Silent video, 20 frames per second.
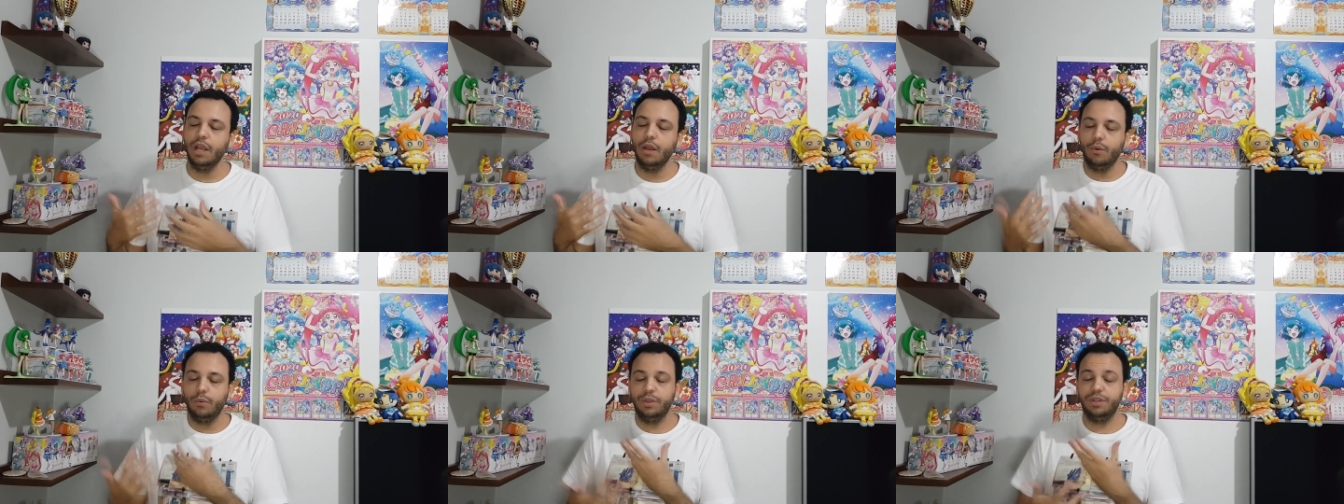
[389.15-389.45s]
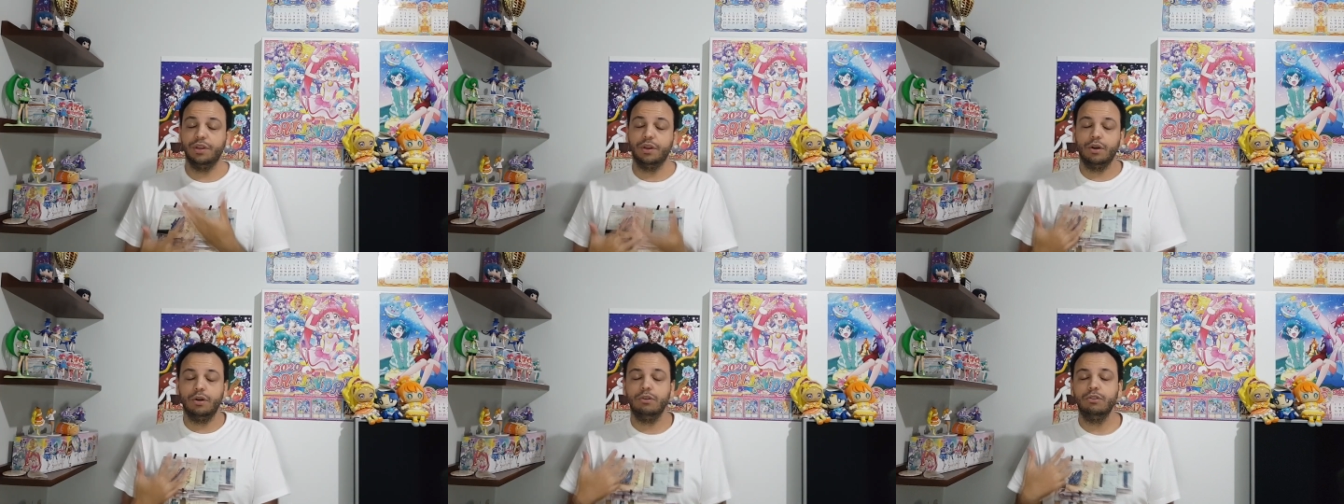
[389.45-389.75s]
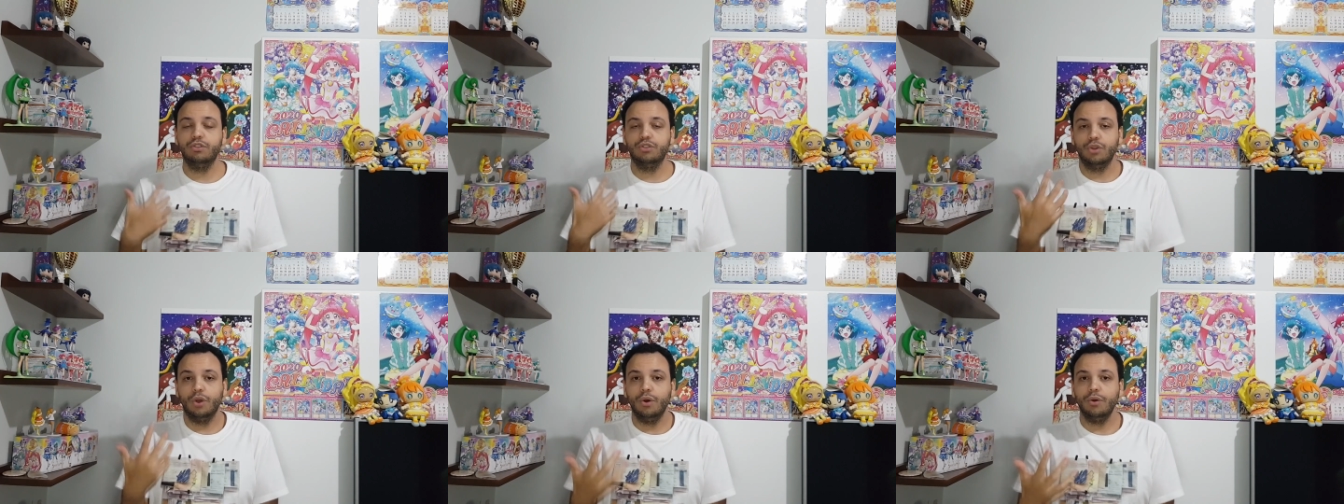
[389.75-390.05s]
with the
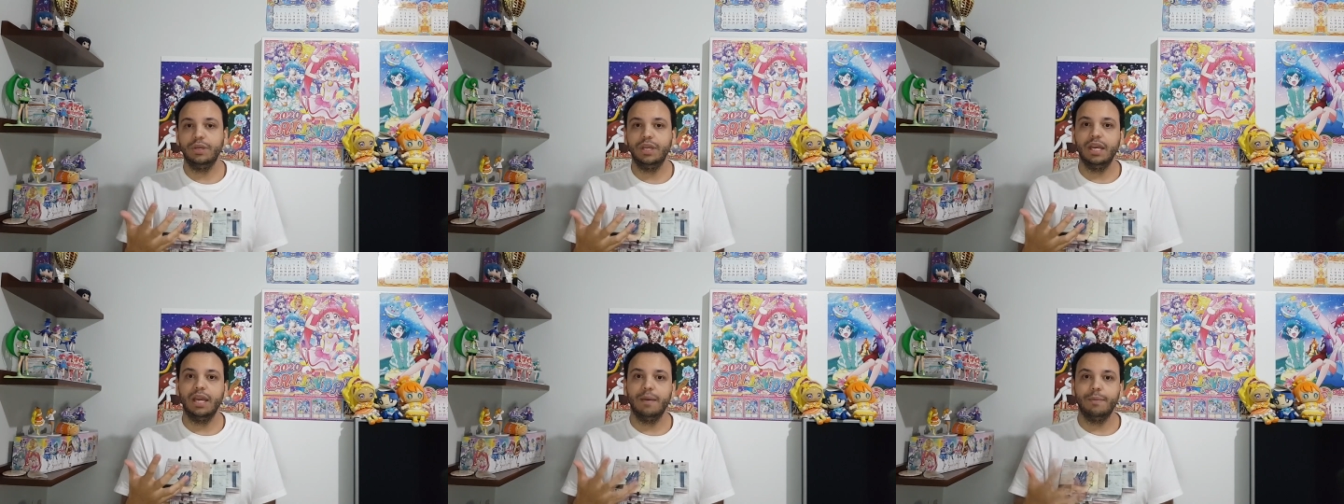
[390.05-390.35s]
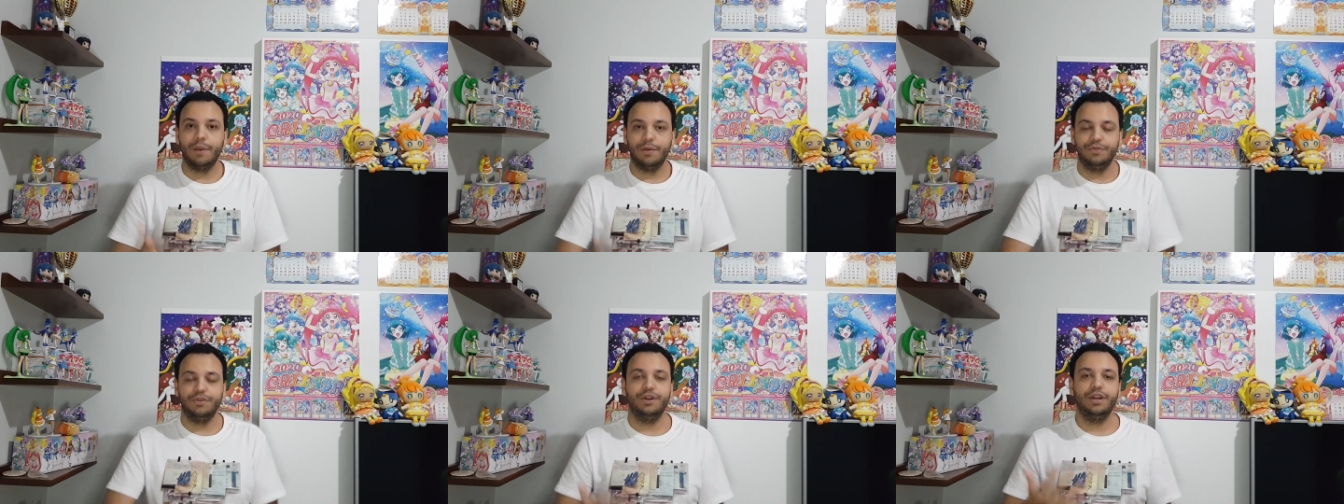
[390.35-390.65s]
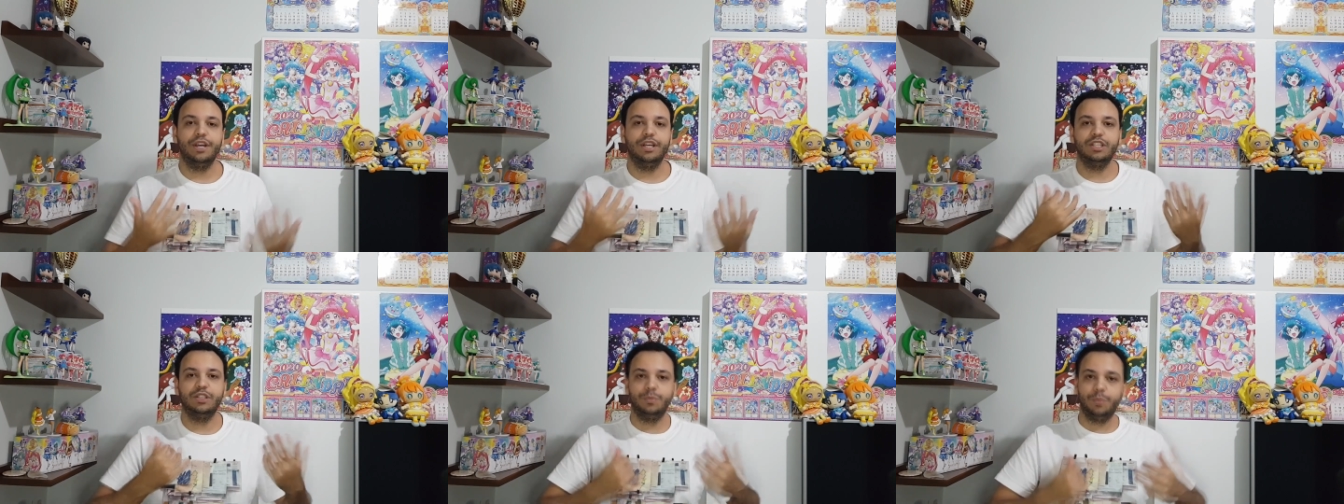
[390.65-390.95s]
girls talking about their
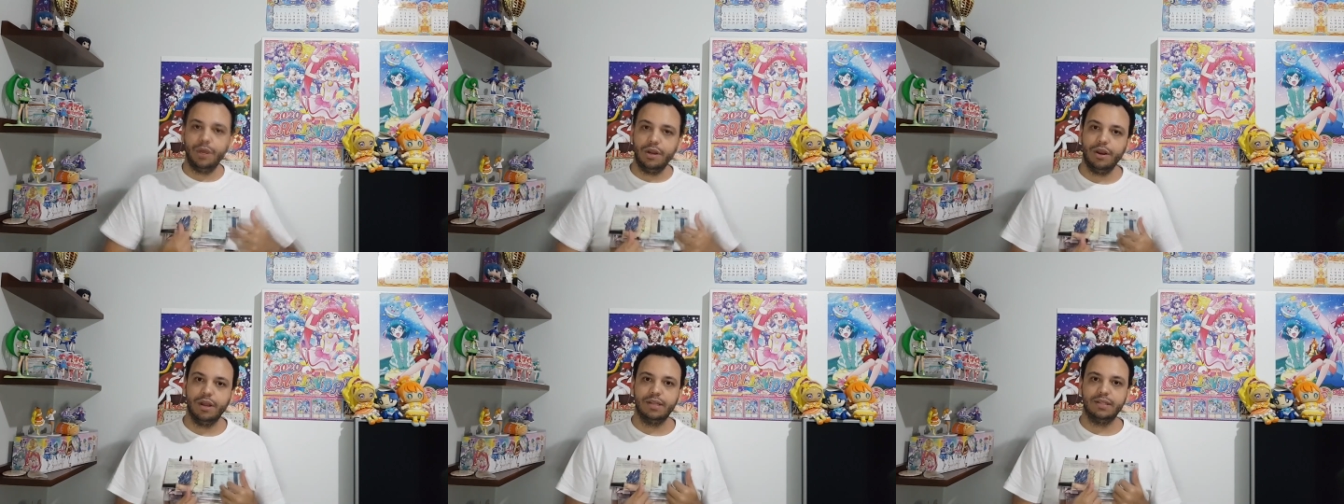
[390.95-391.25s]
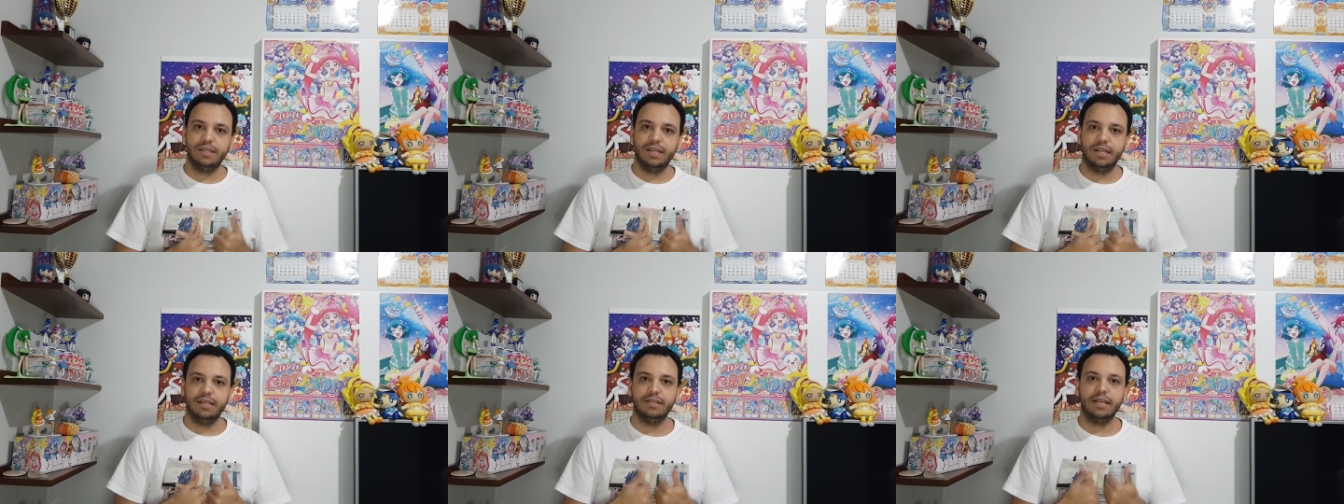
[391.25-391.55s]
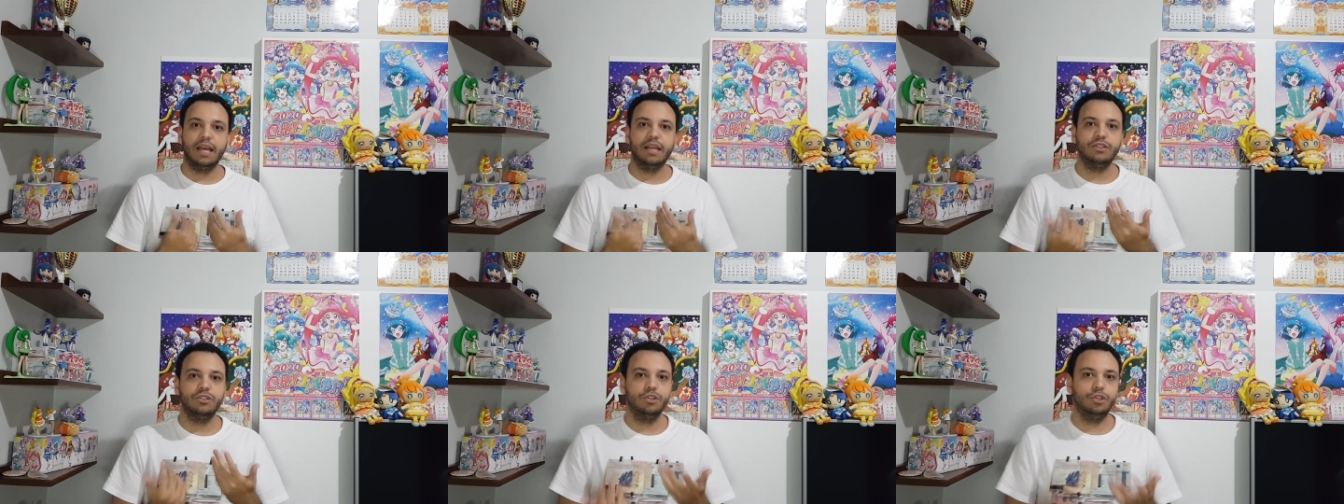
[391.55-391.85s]
experiences
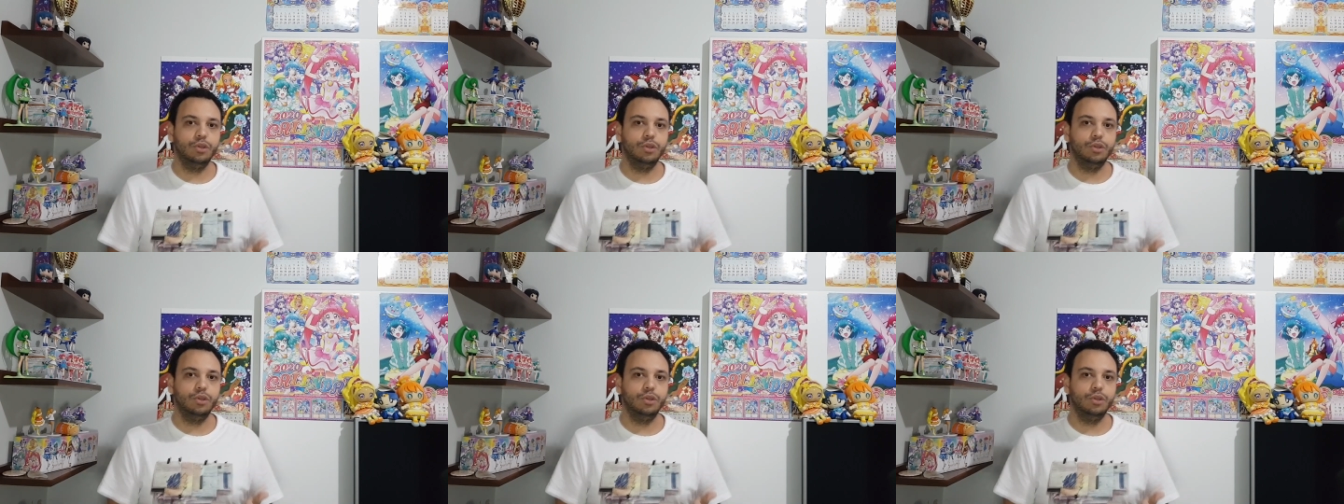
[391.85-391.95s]
as